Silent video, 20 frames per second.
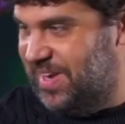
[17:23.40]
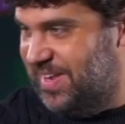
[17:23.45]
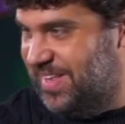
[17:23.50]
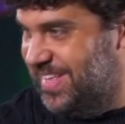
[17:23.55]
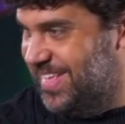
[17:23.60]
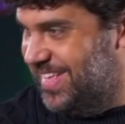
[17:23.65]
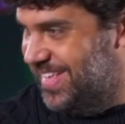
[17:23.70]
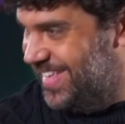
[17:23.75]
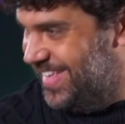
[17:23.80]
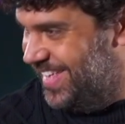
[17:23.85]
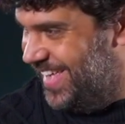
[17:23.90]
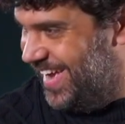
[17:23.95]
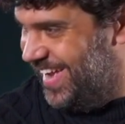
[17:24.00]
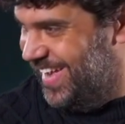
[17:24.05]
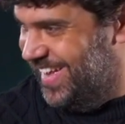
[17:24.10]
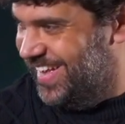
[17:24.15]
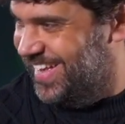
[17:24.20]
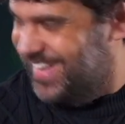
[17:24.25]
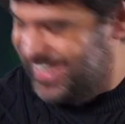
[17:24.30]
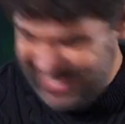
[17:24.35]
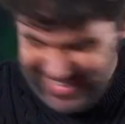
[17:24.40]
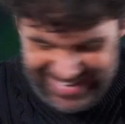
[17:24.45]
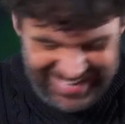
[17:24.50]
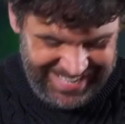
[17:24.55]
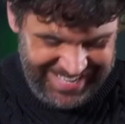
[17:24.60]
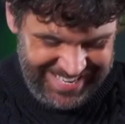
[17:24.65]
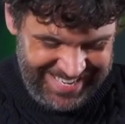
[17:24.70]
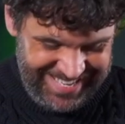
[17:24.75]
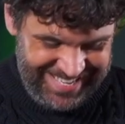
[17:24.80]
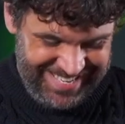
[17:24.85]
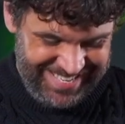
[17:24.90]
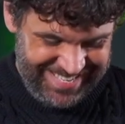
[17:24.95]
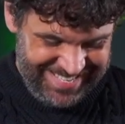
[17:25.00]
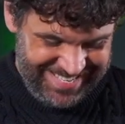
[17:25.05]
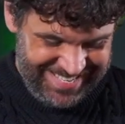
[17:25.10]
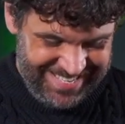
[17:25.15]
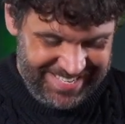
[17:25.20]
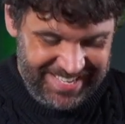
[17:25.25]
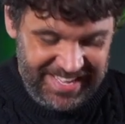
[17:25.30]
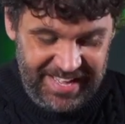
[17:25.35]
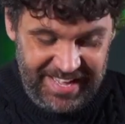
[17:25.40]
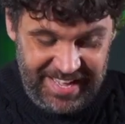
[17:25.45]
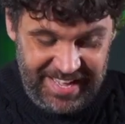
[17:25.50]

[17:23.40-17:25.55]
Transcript: Solutions actually in this.